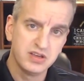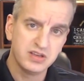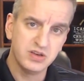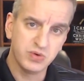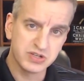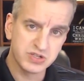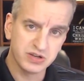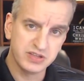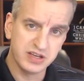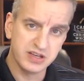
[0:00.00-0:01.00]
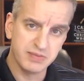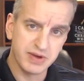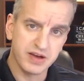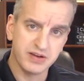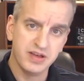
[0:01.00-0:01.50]
you want to start thinking
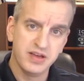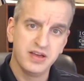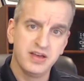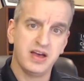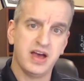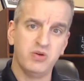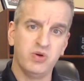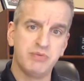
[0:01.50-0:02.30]
about how do I